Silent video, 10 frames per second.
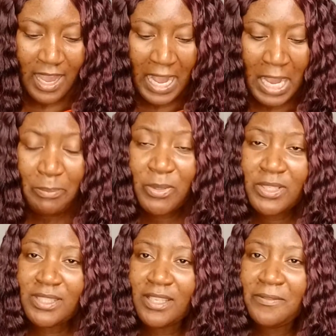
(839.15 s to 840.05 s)
I
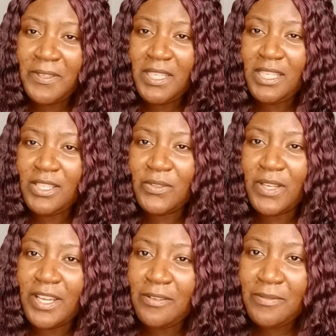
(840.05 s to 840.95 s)
post a
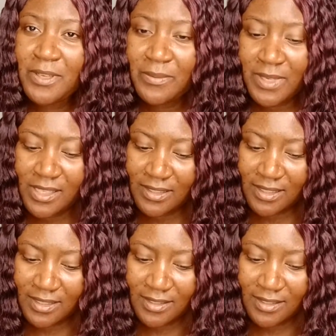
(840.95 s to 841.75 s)
video every week.